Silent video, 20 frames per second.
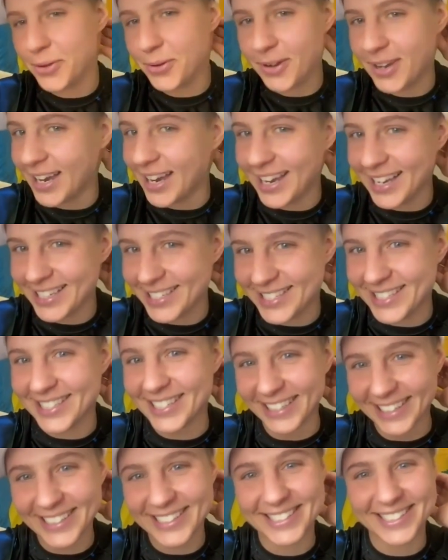you guys
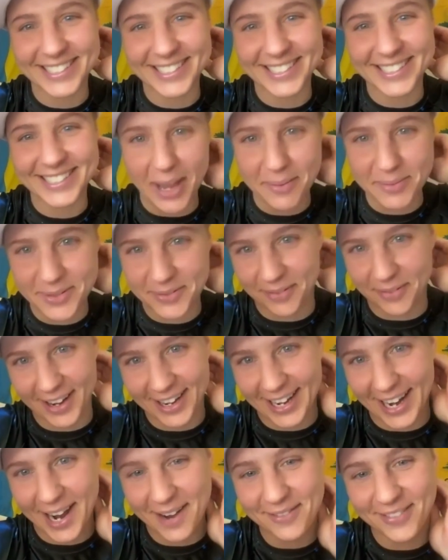sometimes
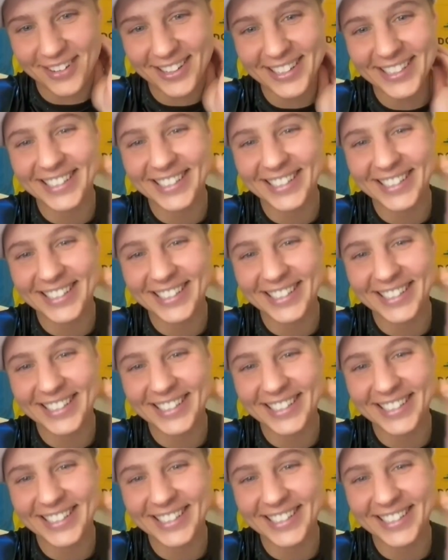fuck up.